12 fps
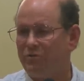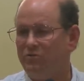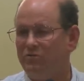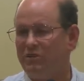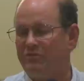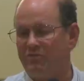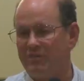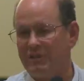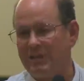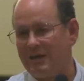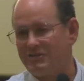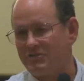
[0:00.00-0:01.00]
proved it for the
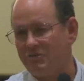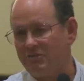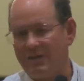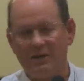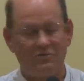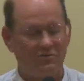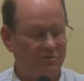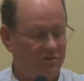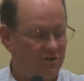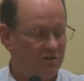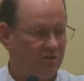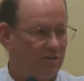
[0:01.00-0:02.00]
last two thousand
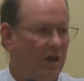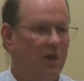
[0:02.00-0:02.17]
years.